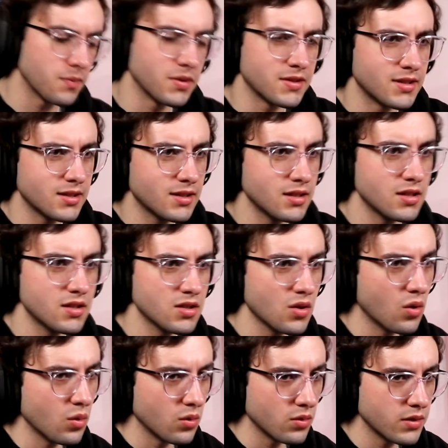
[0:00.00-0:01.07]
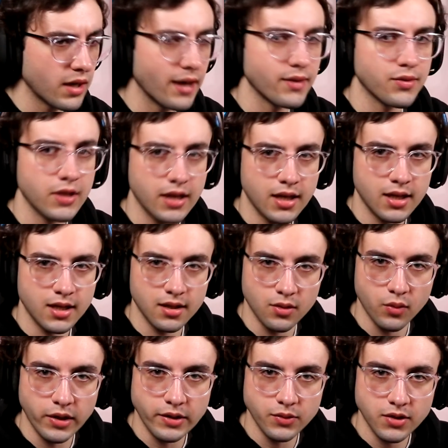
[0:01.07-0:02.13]
But since this is old, I think I can get
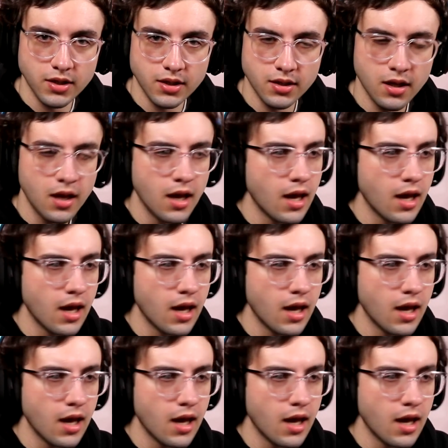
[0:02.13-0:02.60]
away with it.